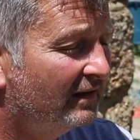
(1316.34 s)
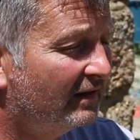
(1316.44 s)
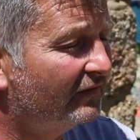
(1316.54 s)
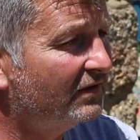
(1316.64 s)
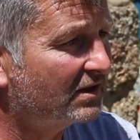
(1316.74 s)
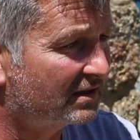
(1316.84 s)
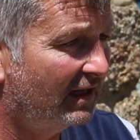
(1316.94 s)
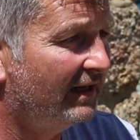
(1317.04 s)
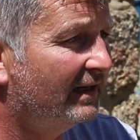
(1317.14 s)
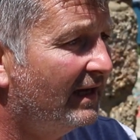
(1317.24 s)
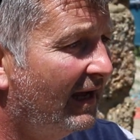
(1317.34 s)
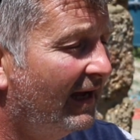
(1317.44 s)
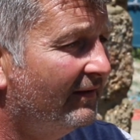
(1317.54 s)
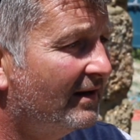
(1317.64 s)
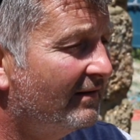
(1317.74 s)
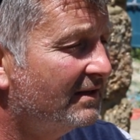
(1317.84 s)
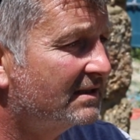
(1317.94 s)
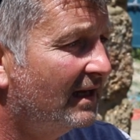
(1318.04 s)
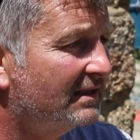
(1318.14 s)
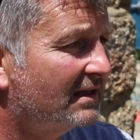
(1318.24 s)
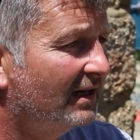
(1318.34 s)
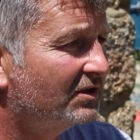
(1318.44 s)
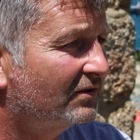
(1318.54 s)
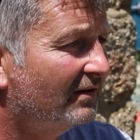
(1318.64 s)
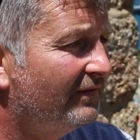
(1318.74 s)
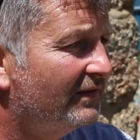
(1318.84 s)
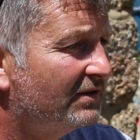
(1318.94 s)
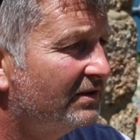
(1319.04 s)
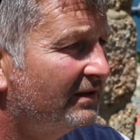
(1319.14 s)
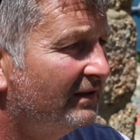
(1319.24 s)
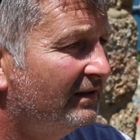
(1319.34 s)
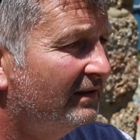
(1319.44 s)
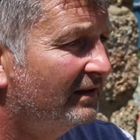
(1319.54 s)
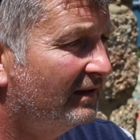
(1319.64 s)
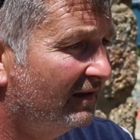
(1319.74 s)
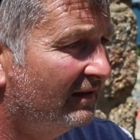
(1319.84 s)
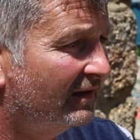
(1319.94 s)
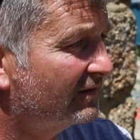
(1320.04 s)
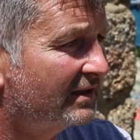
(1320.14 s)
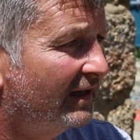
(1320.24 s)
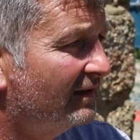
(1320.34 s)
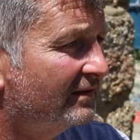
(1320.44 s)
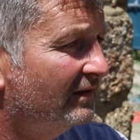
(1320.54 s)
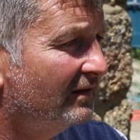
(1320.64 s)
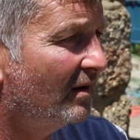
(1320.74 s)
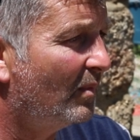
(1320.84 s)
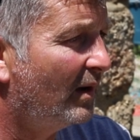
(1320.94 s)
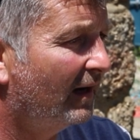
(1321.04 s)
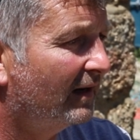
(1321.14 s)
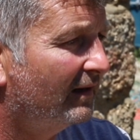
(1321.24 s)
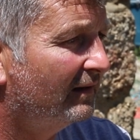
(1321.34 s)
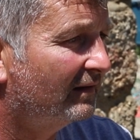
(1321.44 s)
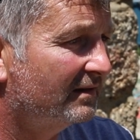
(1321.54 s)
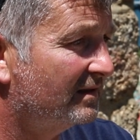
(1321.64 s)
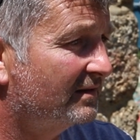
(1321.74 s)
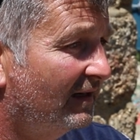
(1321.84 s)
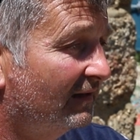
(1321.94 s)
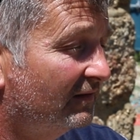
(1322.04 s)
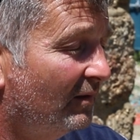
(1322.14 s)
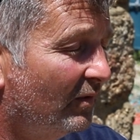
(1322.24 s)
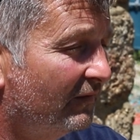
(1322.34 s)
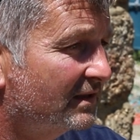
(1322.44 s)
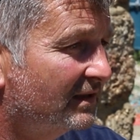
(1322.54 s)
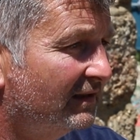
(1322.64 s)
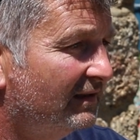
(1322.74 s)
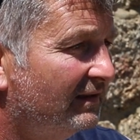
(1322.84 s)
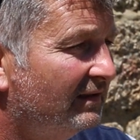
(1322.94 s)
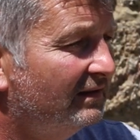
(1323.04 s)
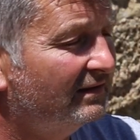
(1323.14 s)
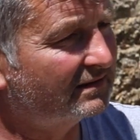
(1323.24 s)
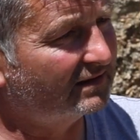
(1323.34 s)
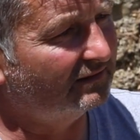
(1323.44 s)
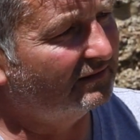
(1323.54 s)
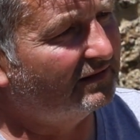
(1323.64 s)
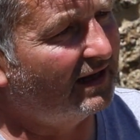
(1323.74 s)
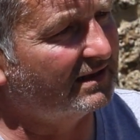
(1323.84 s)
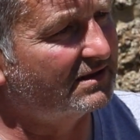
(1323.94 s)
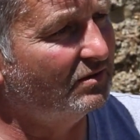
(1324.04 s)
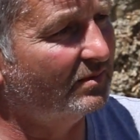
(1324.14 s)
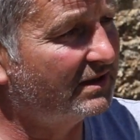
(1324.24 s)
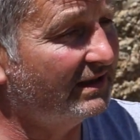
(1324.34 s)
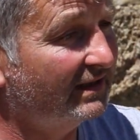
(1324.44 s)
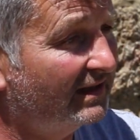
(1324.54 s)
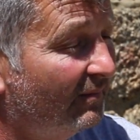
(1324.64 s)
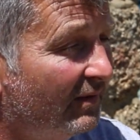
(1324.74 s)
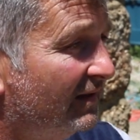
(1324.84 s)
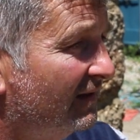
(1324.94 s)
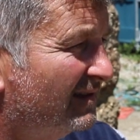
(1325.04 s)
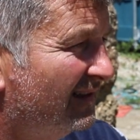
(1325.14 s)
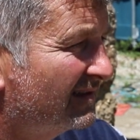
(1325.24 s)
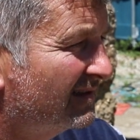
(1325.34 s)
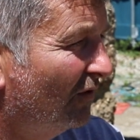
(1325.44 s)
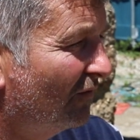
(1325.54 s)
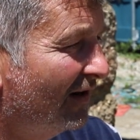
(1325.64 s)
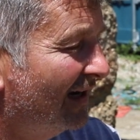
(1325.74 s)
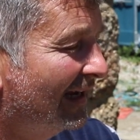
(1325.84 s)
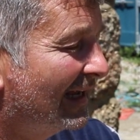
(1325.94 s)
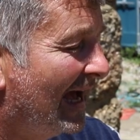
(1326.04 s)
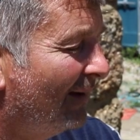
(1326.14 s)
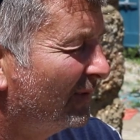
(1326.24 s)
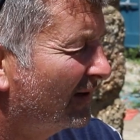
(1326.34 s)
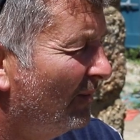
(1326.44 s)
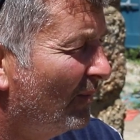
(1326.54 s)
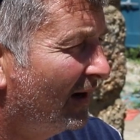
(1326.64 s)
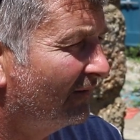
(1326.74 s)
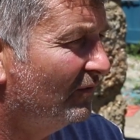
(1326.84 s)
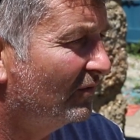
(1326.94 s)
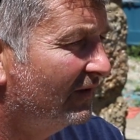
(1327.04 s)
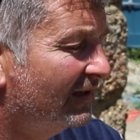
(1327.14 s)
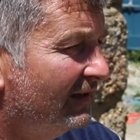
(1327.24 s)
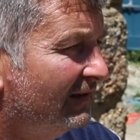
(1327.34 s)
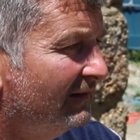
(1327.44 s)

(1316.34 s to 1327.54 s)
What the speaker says: And if you just laid a net out there instead to catch your crayfish, they'll stay there till you back, because they're tangled up, obviously. So nets superseded them, and there's not really a gap to come back for, really.